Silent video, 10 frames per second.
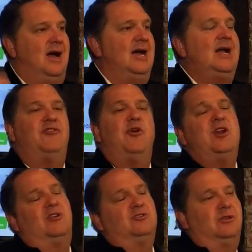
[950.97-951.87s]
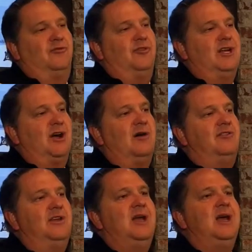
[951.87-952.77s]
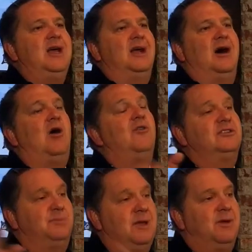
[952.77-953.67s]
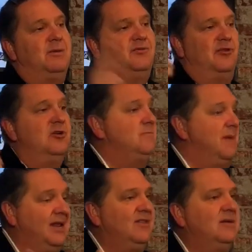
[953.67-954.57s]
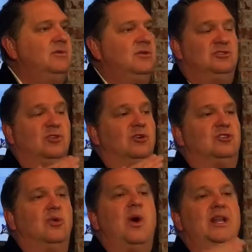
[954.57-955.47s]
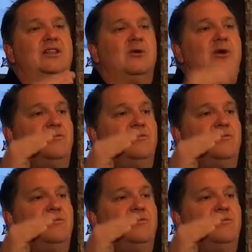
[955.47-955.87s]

I got $30 worth of free coffee. All those people I referred, many of them who sold 20, 30,